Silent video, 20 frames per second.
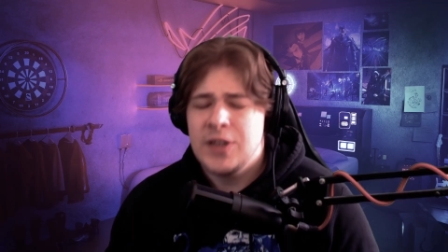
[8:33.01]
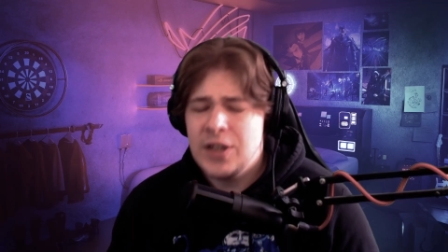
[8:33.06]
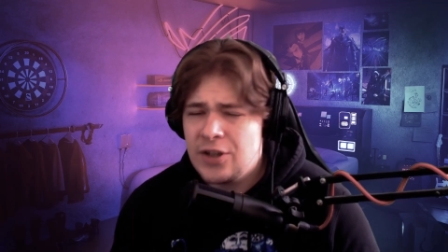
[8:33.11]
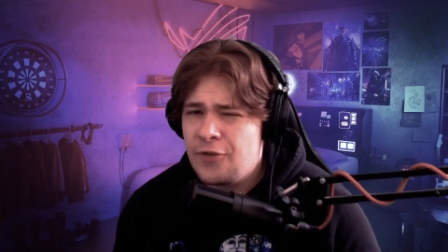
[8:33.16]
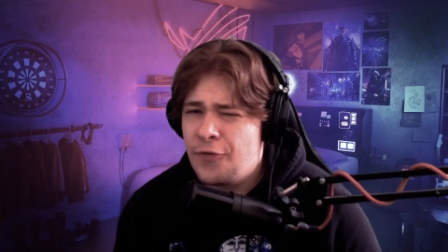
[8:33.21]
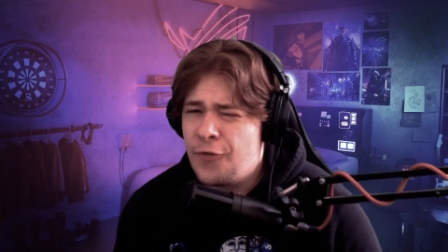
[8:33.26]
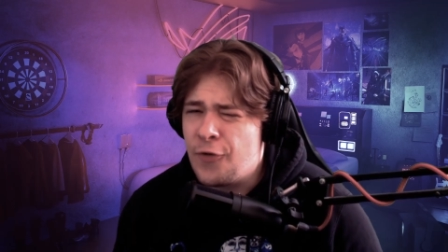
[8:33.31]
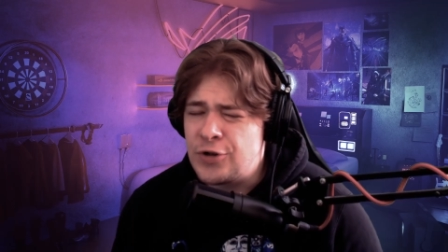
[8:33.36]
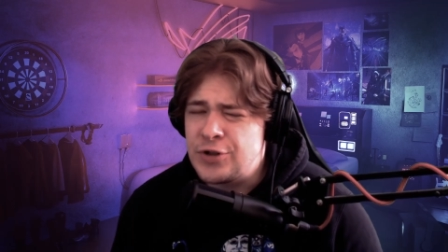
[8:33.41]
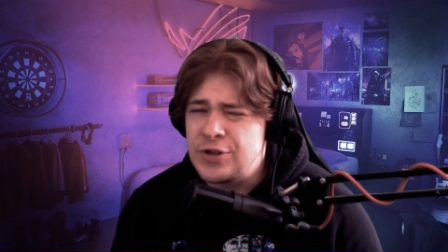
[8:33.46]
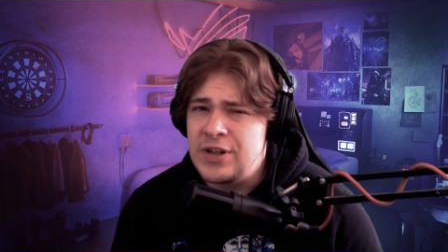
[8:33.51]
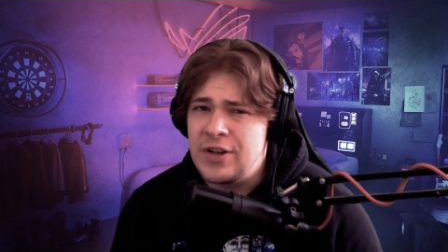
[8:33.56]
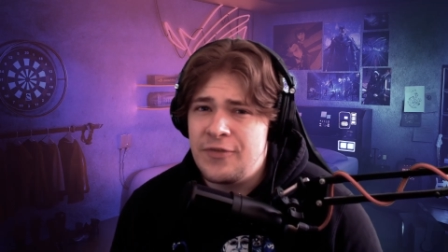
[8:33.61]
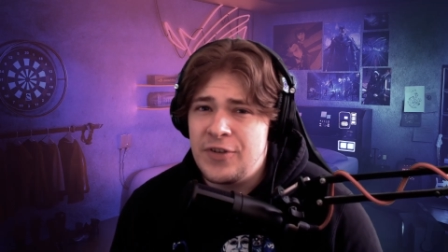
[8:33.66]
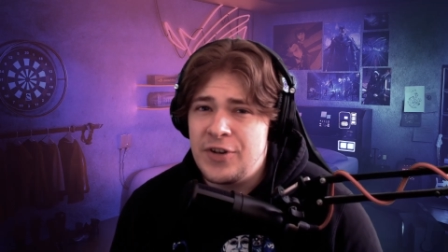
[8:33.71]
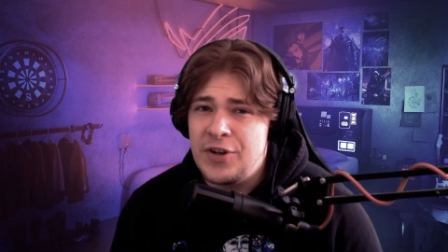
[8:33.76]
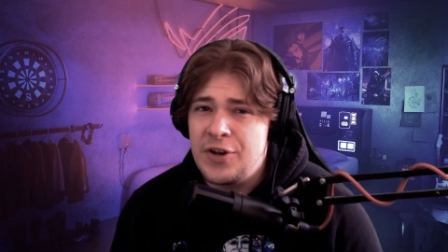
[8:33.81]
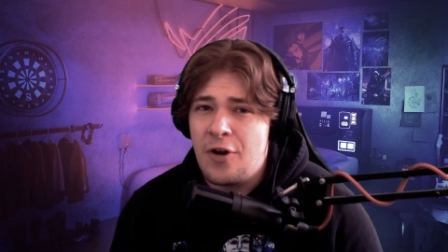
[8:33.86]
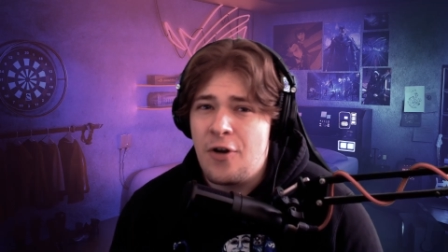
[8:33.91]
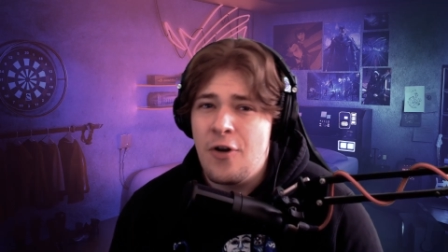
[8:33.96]
Thank you for watching the
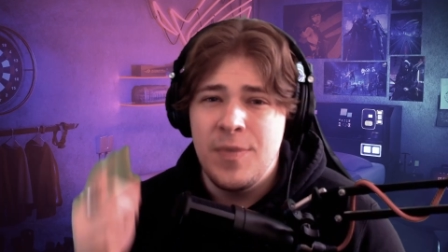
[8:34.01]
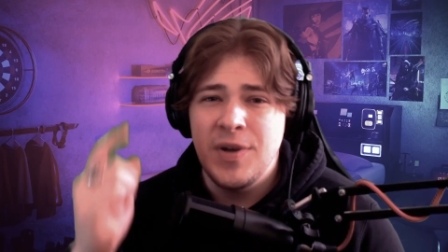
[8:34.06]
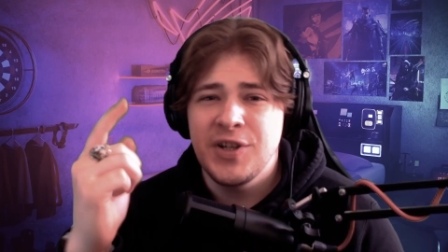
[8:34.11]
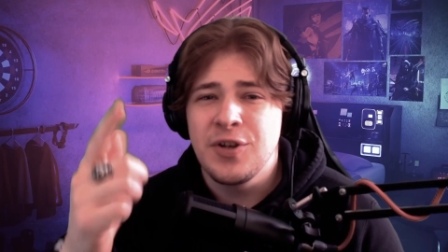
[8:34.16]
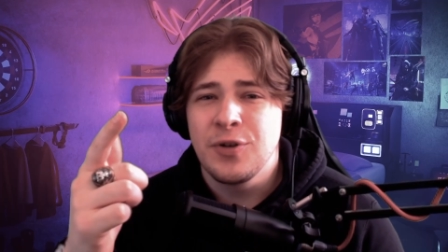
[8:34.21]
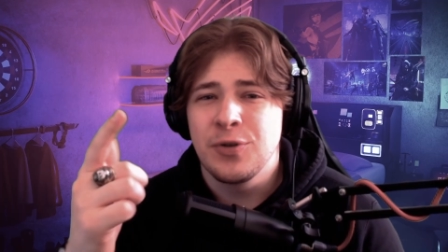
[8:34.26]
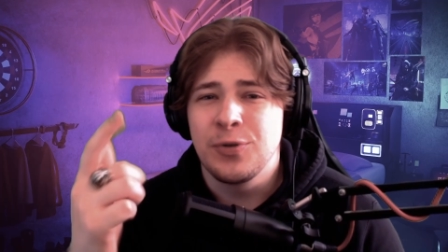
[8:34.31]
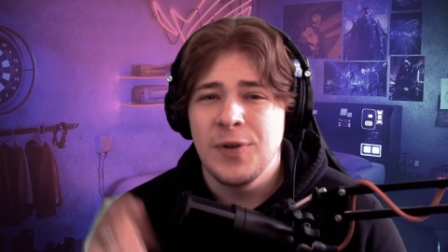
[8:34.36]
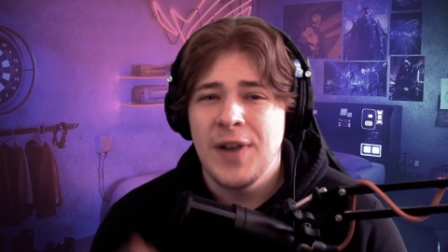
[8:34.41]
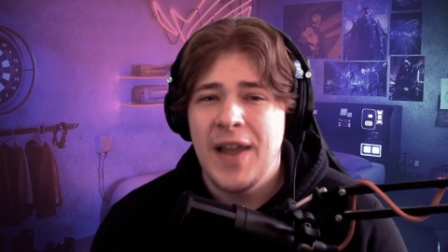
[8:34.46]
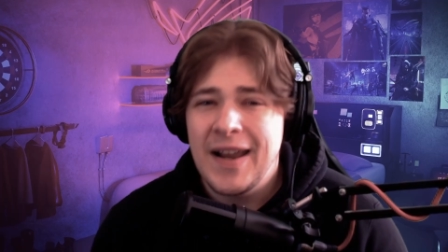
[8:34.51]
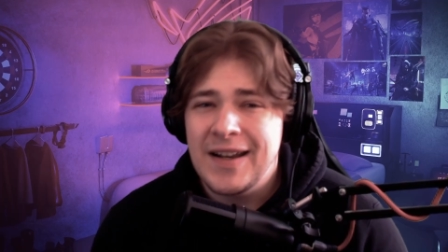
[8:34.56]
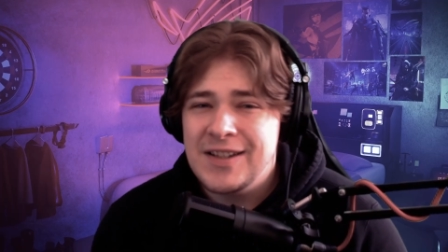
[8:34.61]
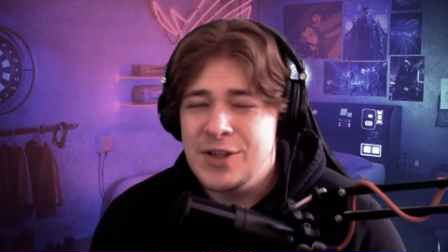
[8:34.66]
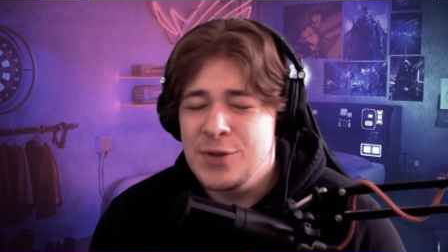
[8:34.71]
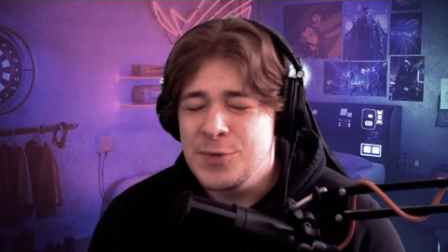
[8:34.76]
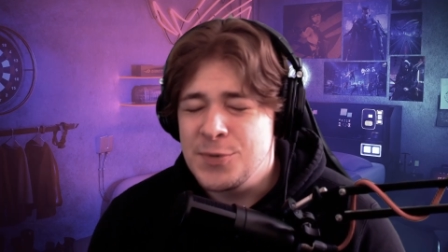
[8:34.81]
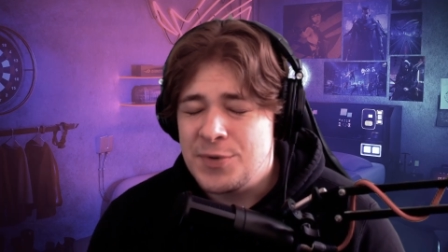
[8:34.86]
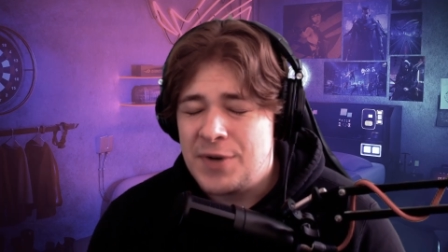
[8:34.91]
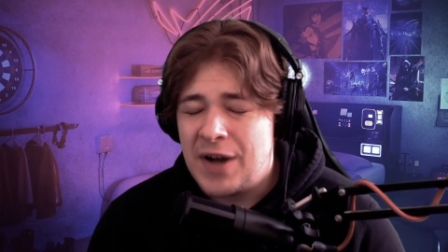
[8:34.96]
video. Make sure to like,
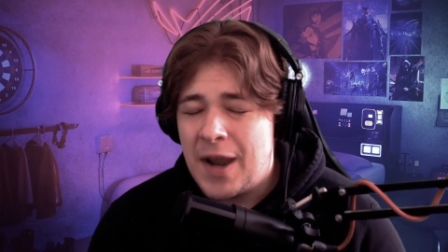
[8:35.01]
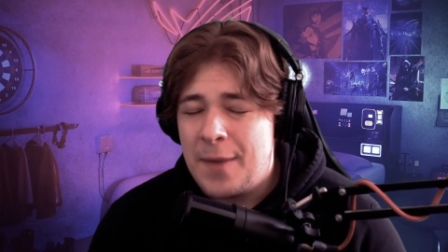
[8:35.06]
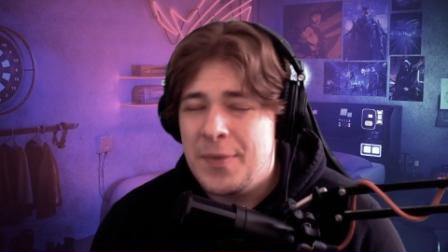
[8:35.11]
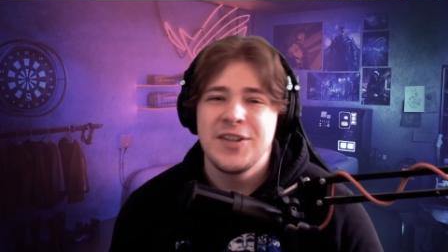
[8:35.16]
subscribe,